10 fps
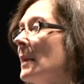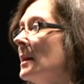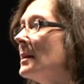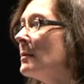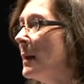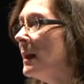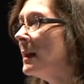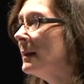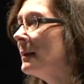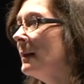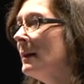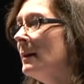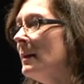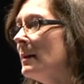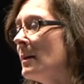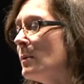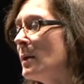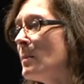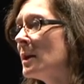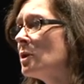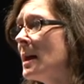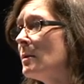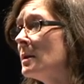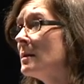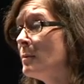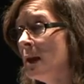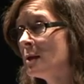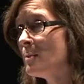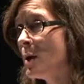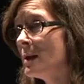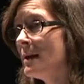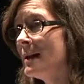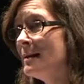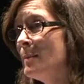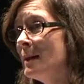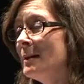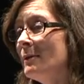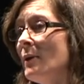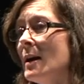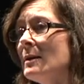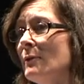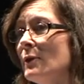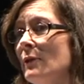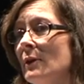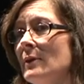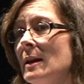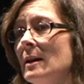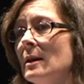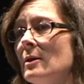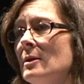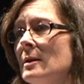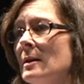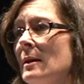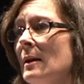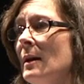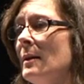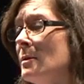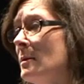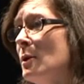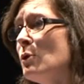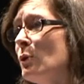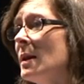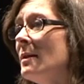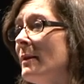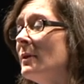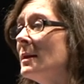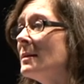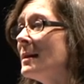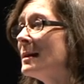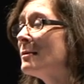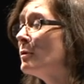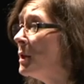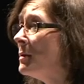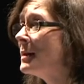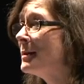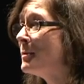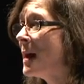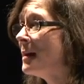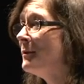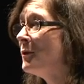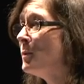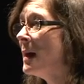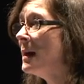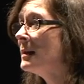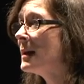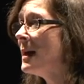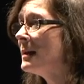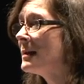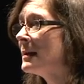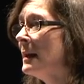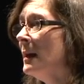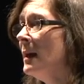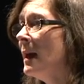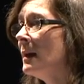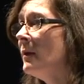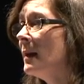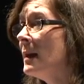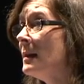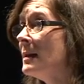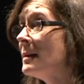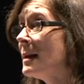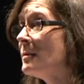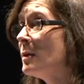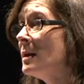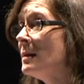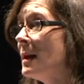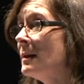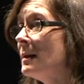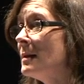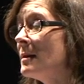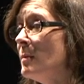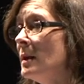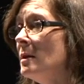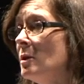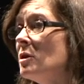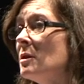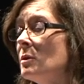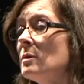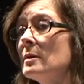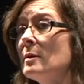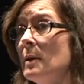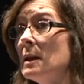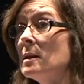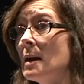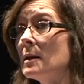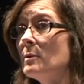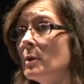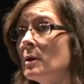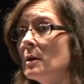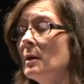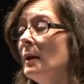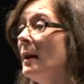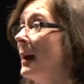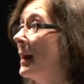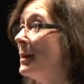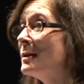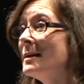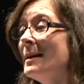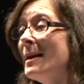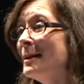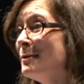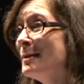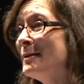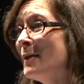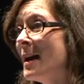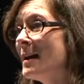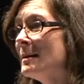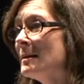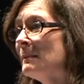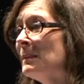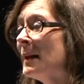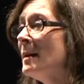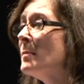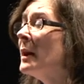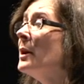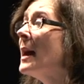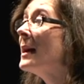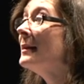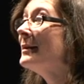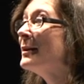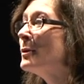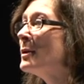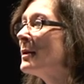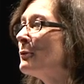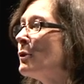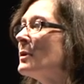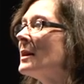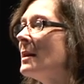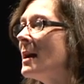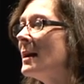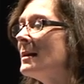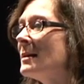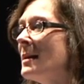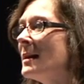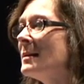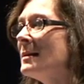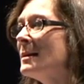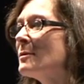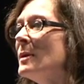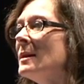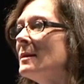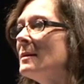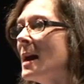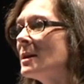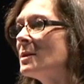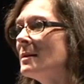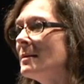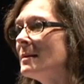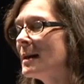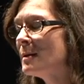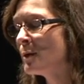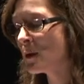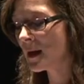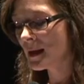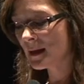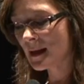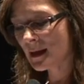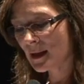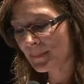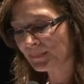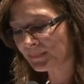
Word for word: In Sweden, the much-touted Swedish model has been in effect for 15 years. There's no real evidence that it's reduced the demand for paid sex, and if you think that sex work has ended in Sweden, you should Google Swedish sex worker, and you'll see hundreds of ads. Better yet, Google the Rose Alliance, that's Sweden's national sex work organization.